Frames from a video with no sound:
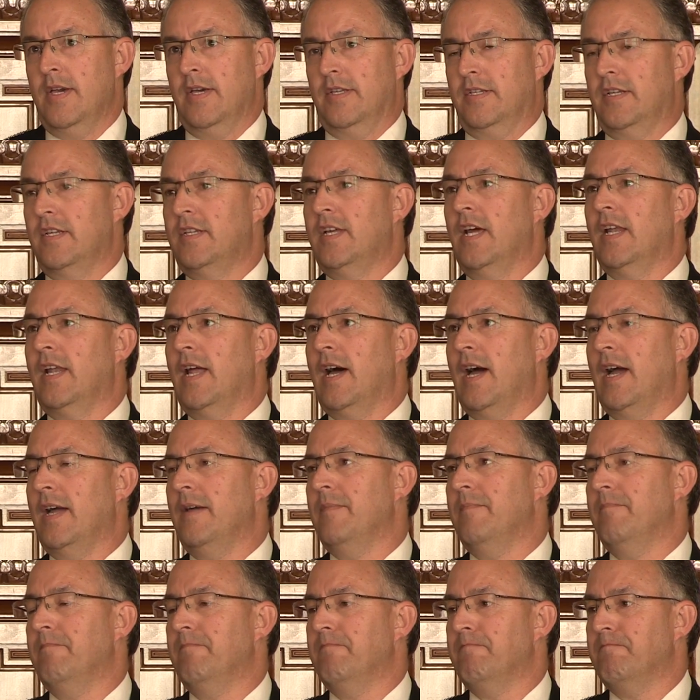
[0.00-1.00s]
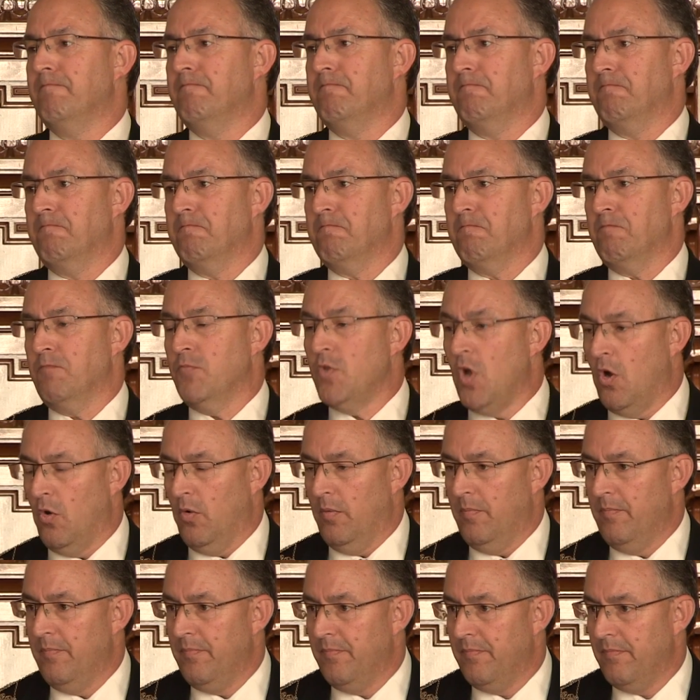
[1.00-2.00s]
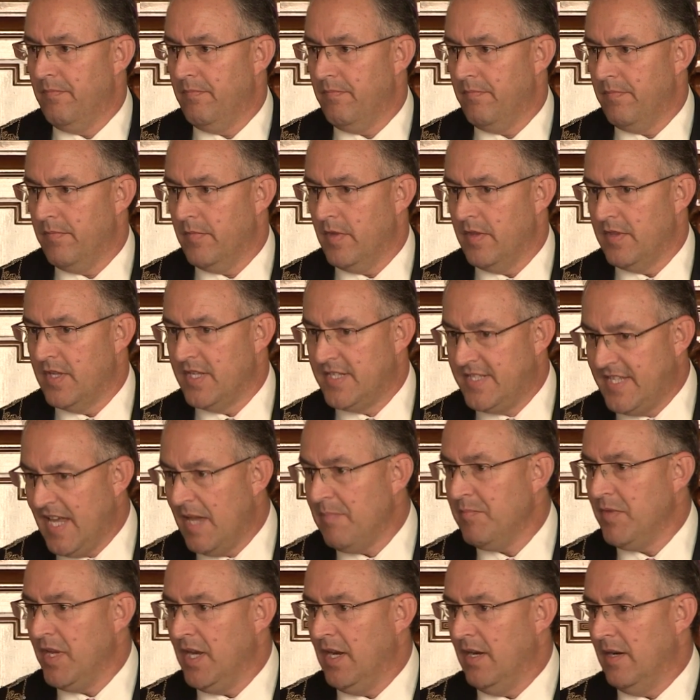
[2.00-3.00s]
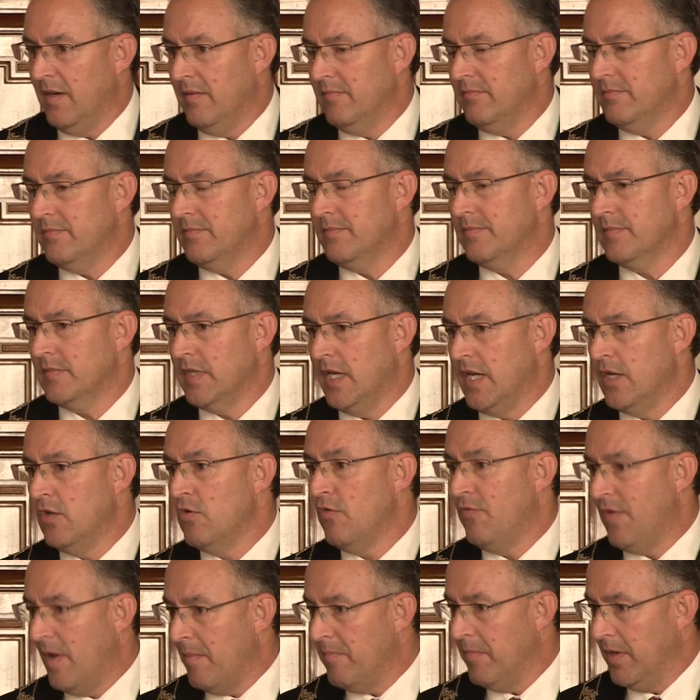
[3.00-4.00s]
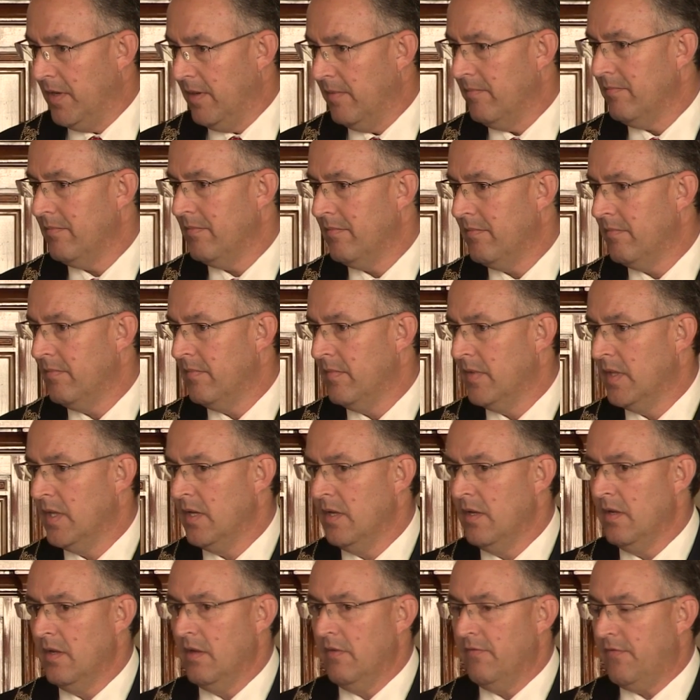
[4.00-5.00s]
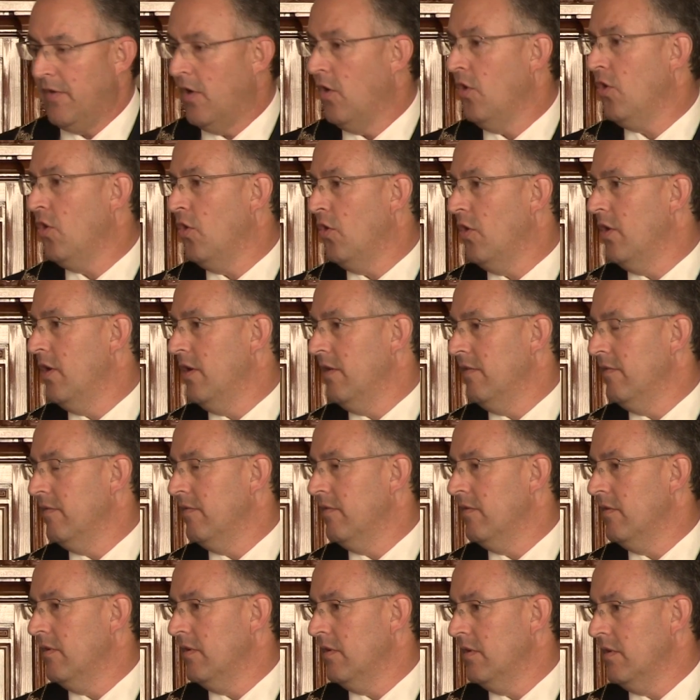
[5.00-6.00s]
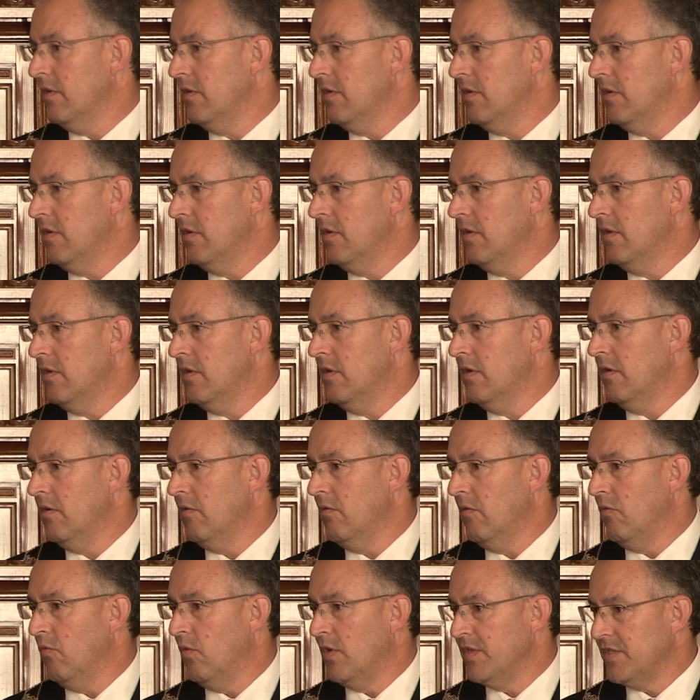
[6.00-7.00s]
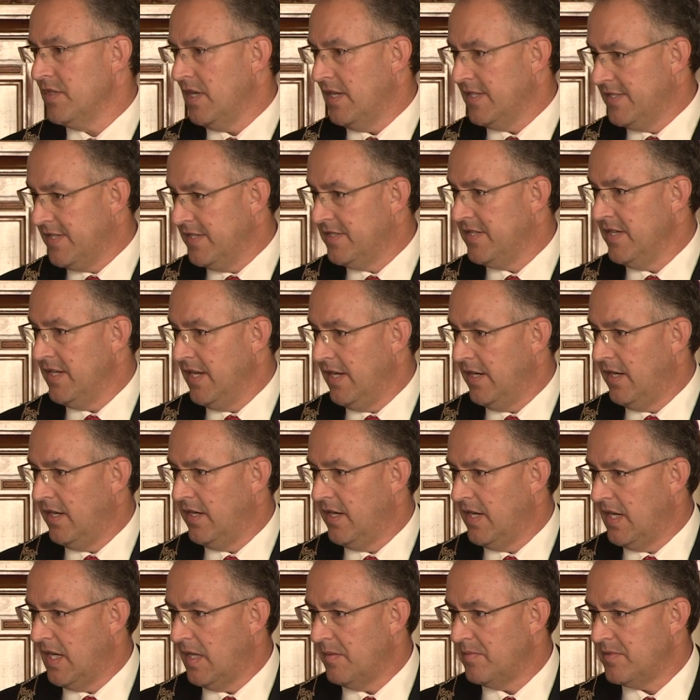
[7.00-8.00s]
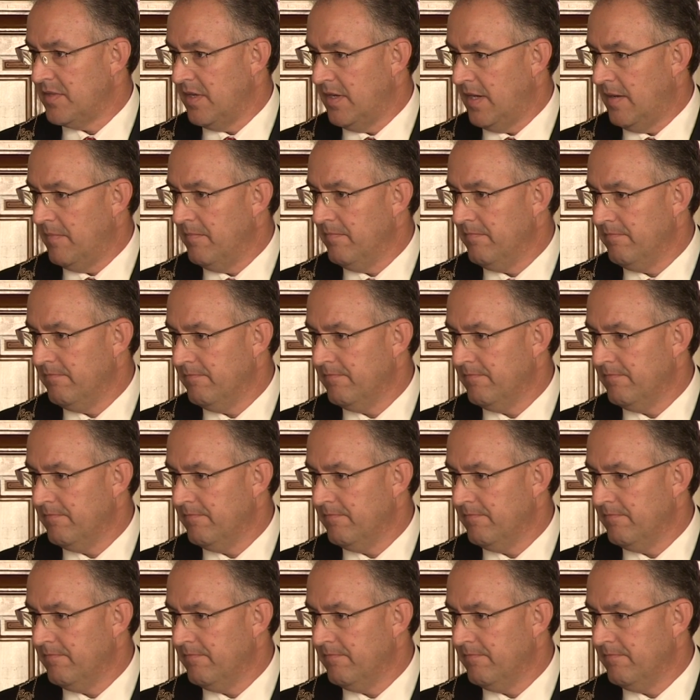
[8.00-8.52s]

Did he lie? No. The same year, in November, Van Gogh was assassinated in Amsterdam.